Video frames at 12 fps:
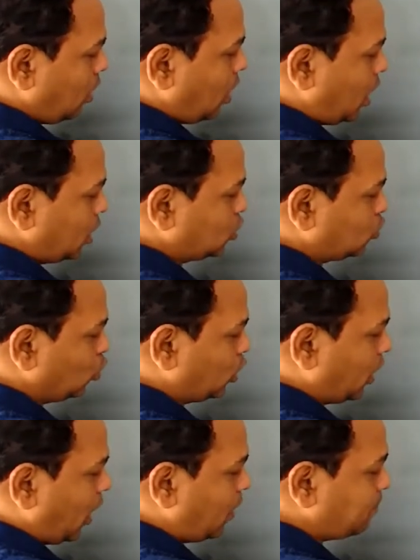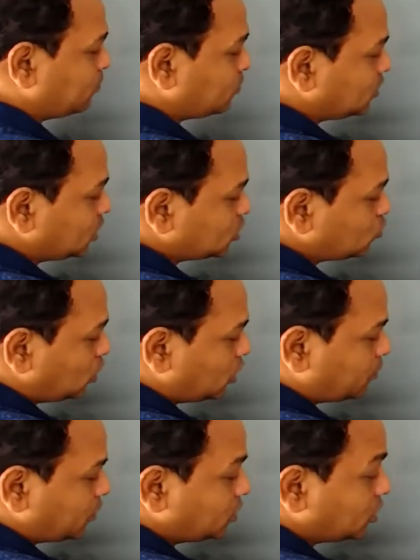R2 cap, this will
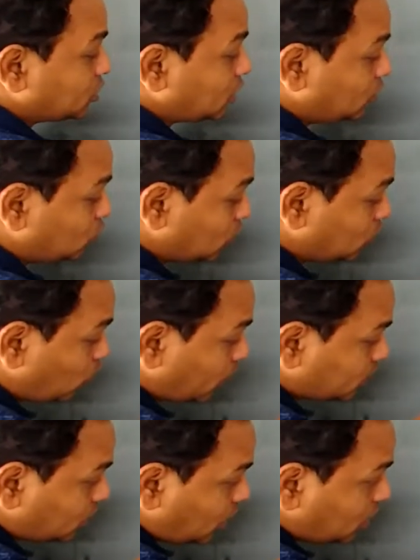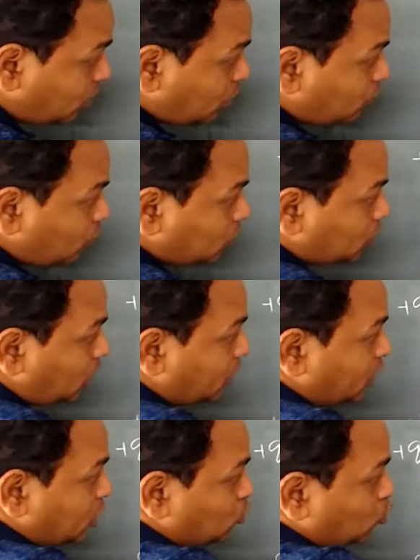represent the unit vector for the
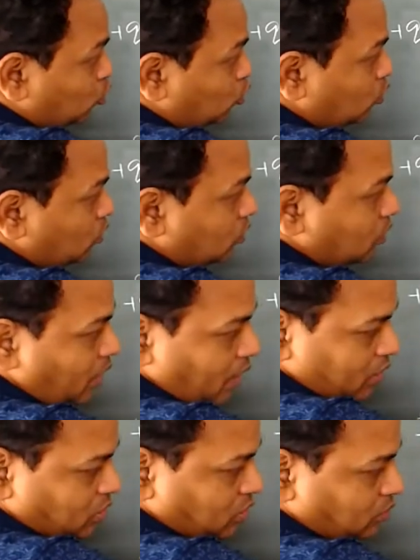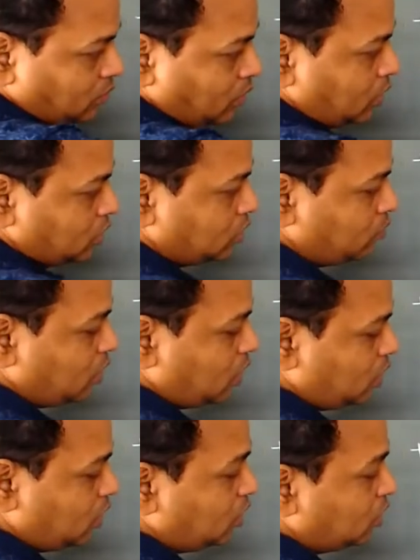E2 direction.
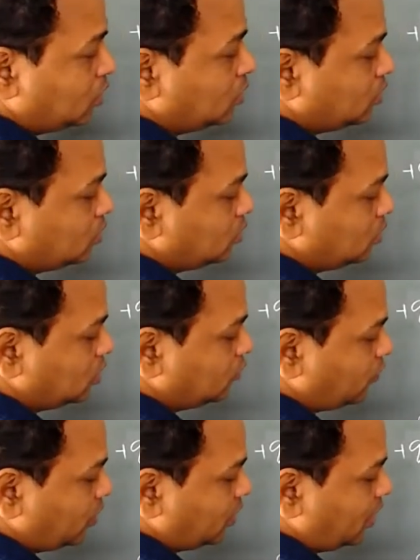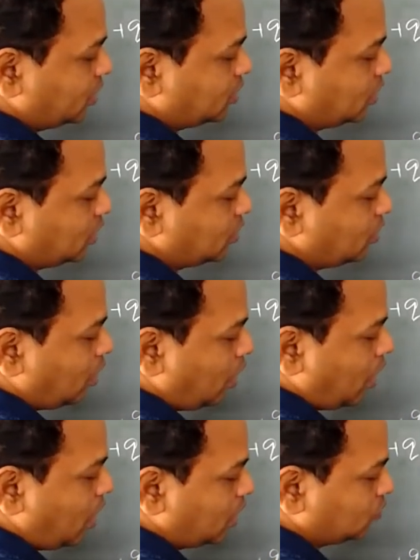Similarly, if I write here
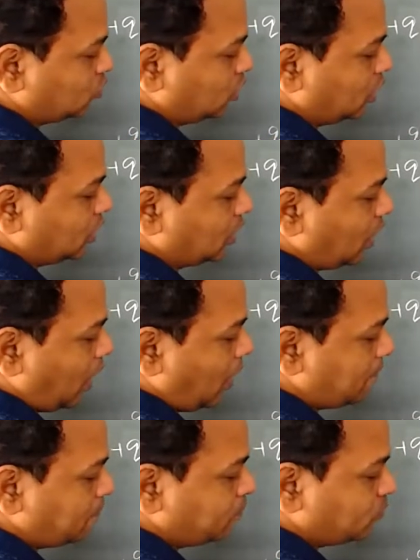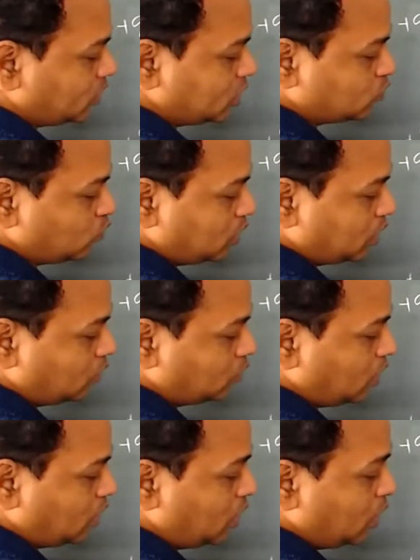R3 cap, this will give
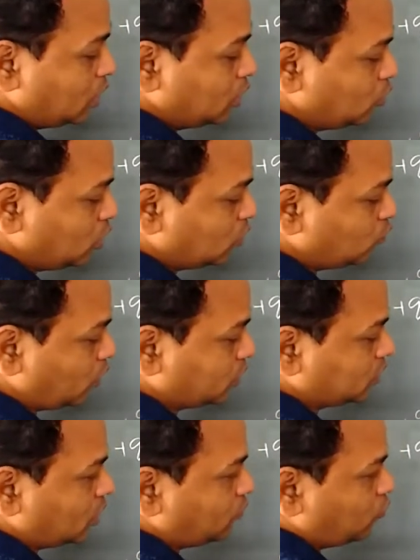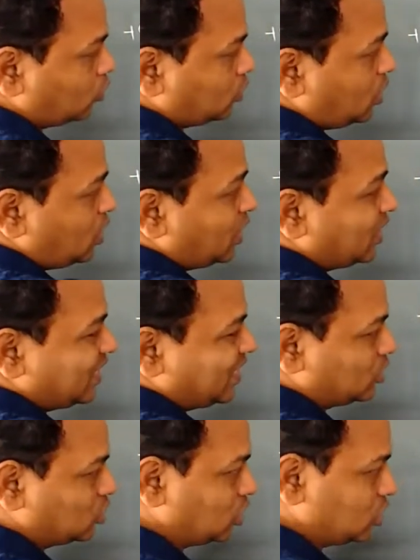the unit vector for the
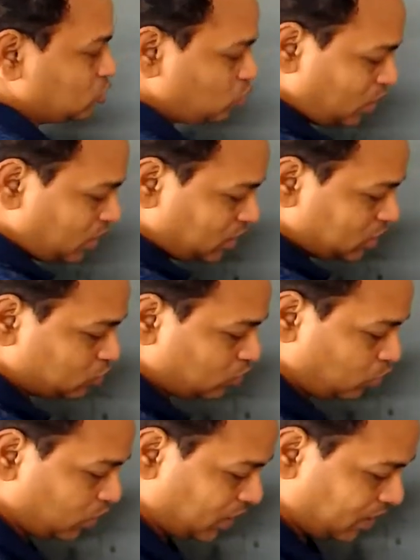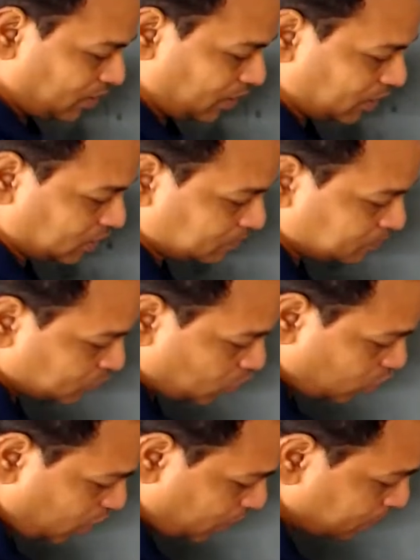E3. So in this way we can write.
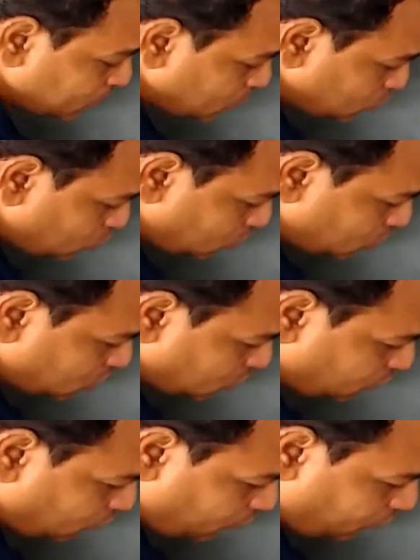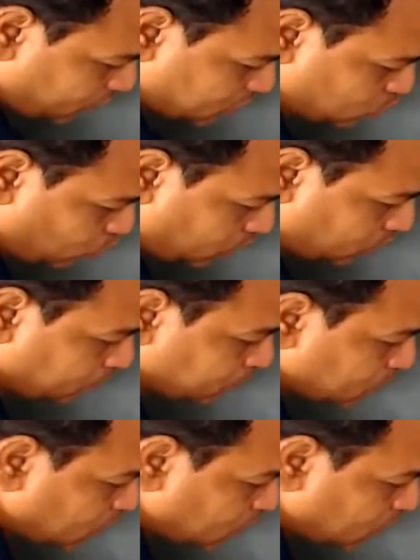Okay. So this is for first one.